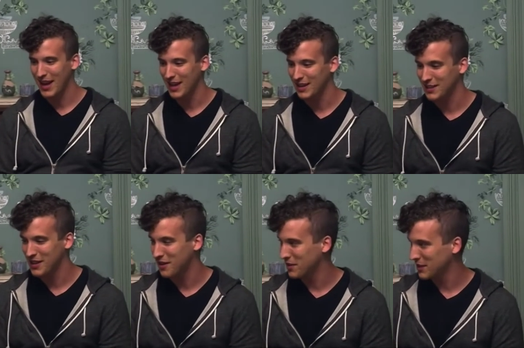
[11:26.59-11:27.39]
and
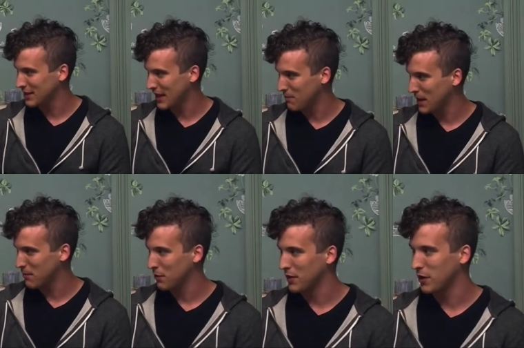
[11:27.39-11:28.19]
they're the same
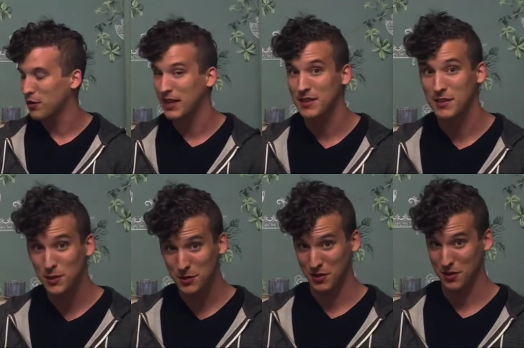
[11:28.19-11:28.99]
people that created
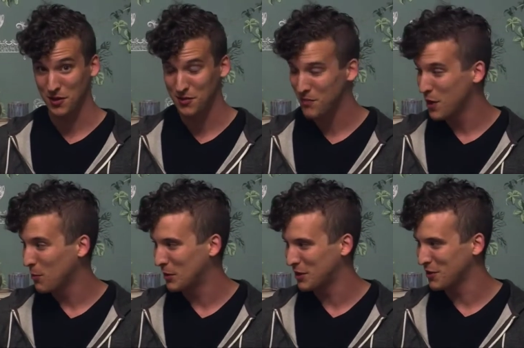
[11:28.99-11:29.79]
Seussical,
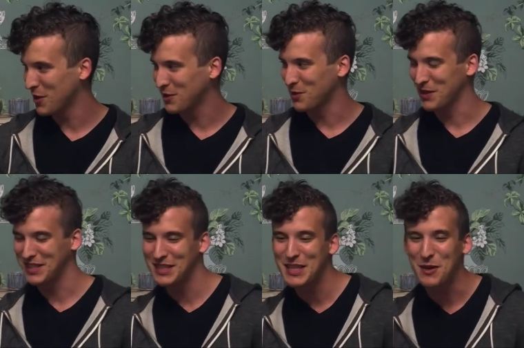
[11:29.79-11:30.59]
which is also a
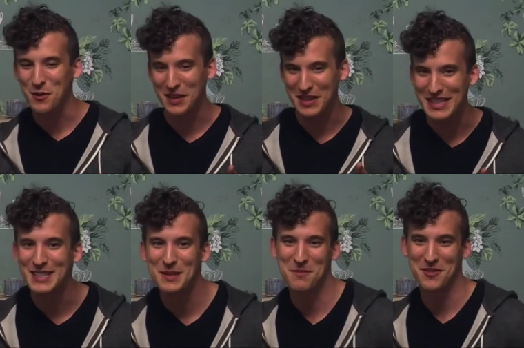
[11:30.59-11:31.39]
secretly
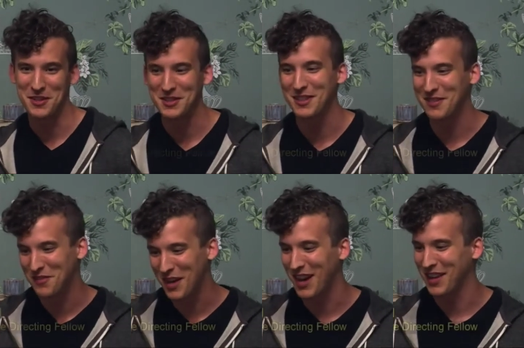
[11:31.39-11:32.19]
subversive
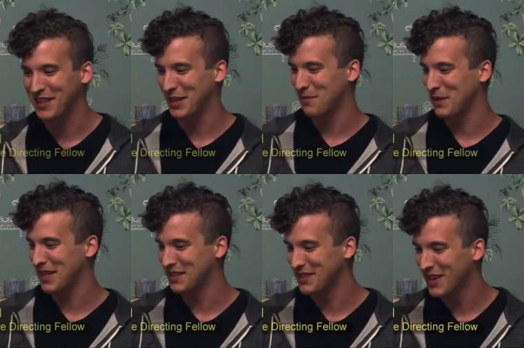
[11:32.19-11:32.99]
uh, theater
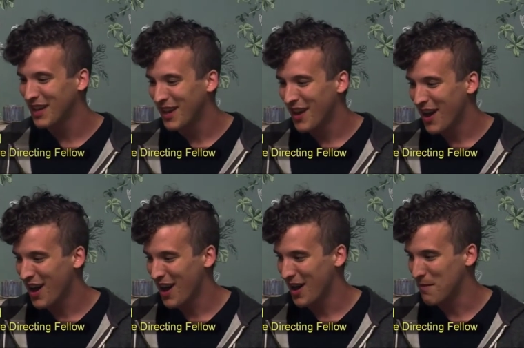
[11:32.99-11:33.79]
piece.
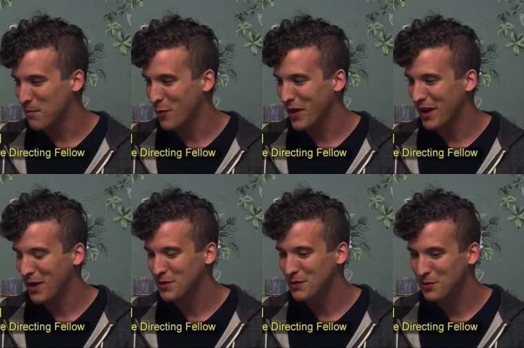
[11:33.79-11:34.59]
Um, but what I
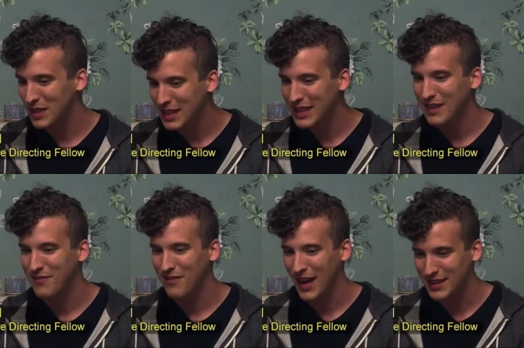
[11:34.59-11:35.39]
was really
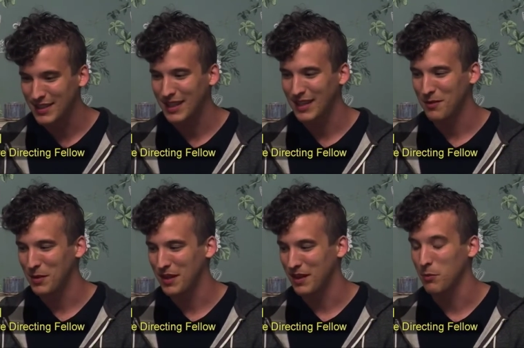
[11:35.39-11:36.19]
fascinated
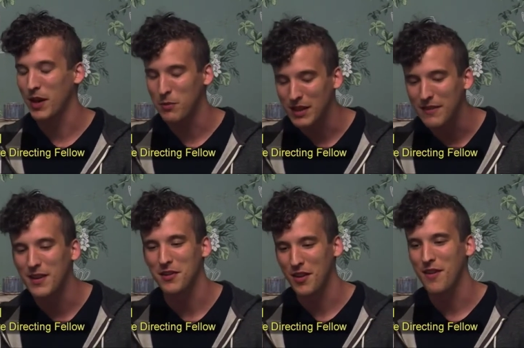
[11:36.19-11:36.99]
with and what I really
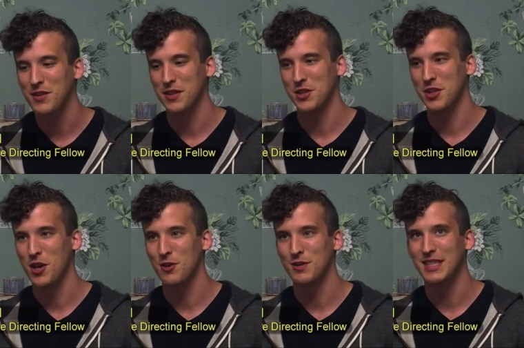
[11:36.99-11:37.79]
fell in love with the
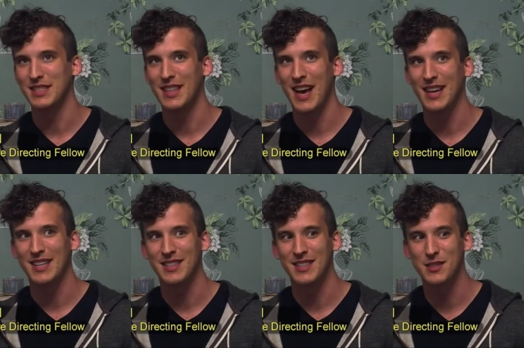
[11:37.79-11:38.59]
show is that
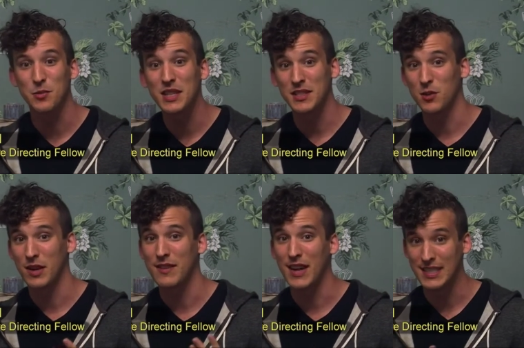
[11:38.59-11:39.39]
it, it's really a
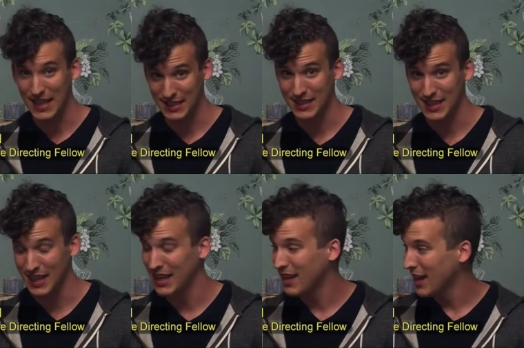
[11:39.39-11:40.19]
story of identity